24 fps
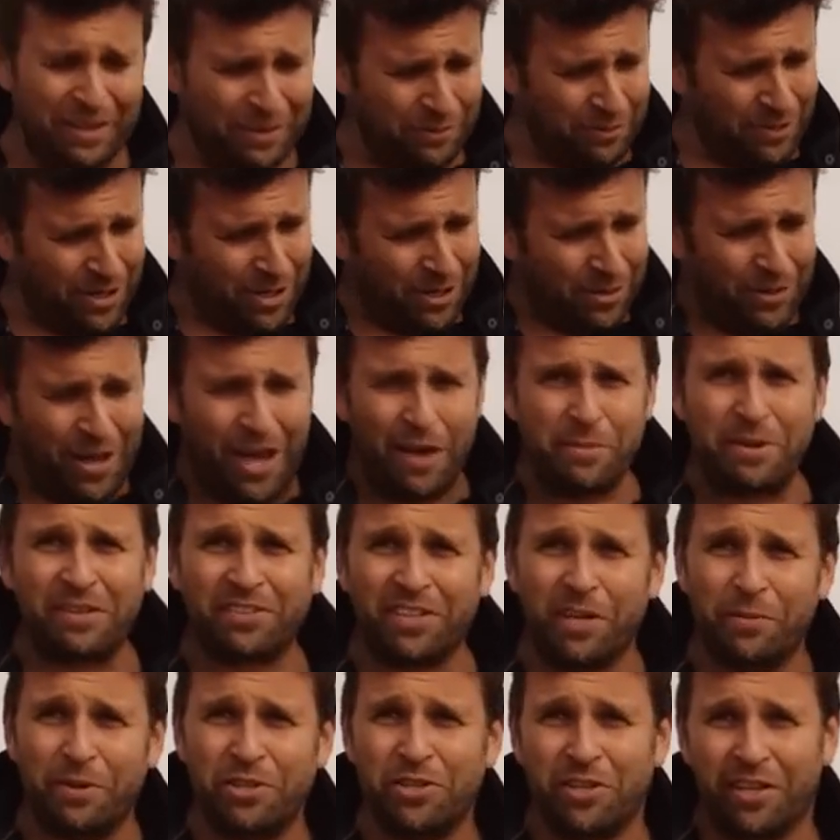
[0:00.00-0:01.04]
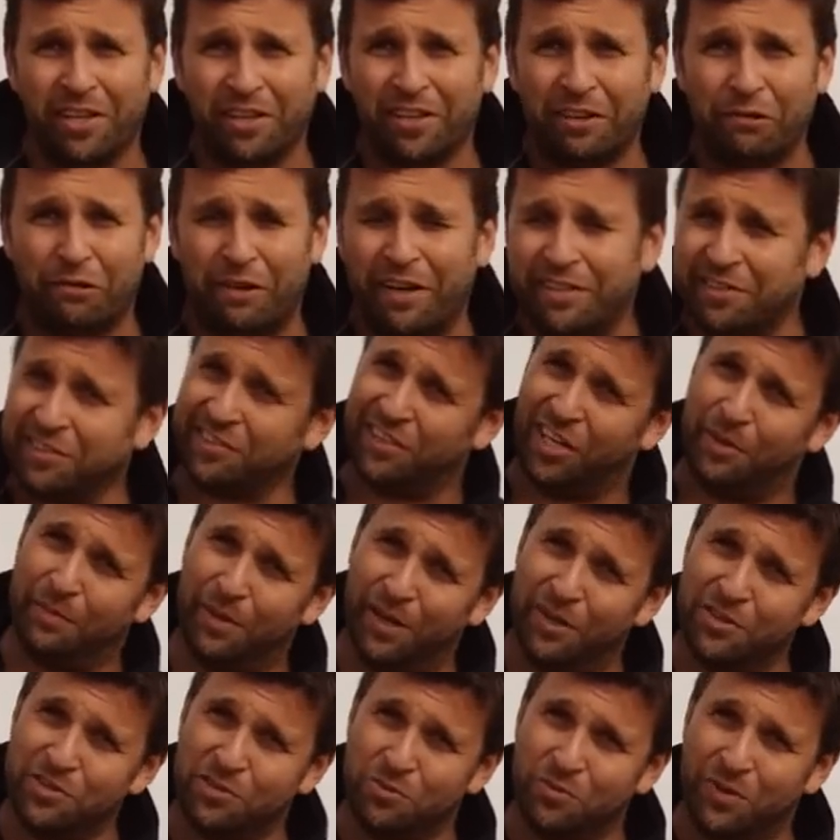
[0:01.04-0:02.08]
Well, everybody's going to be shooting crazy slow
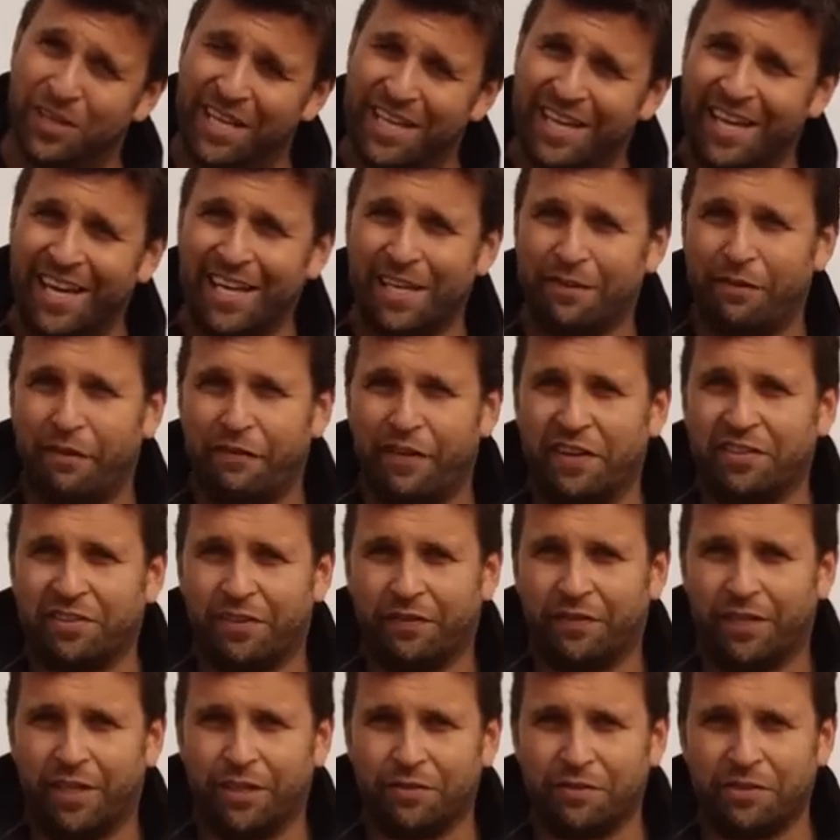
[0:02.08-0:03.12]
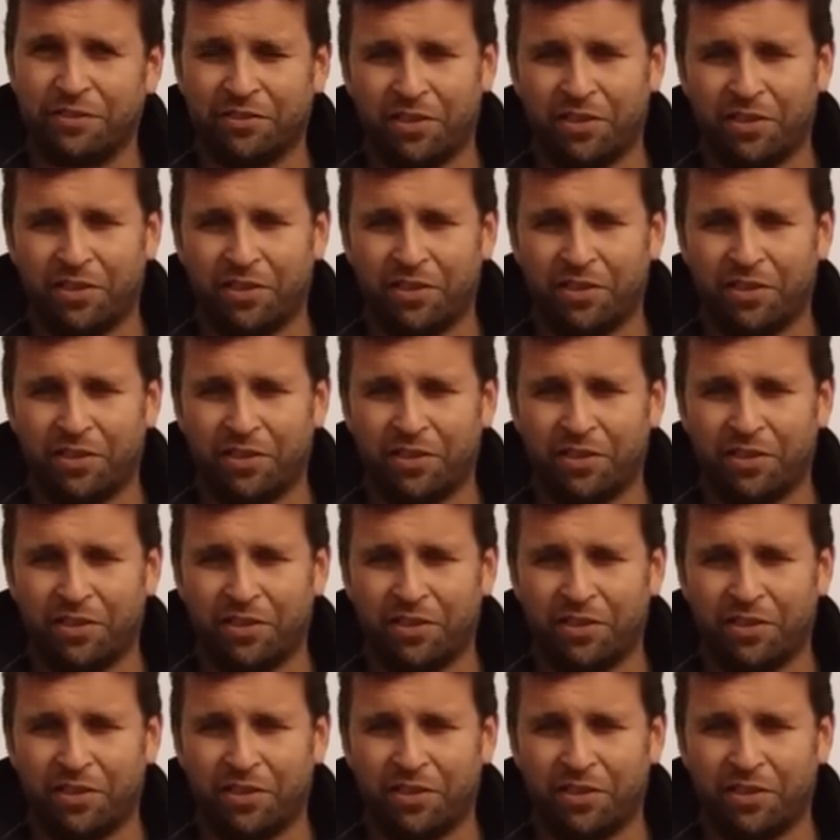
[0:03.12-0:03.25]
motion when they get their FS700,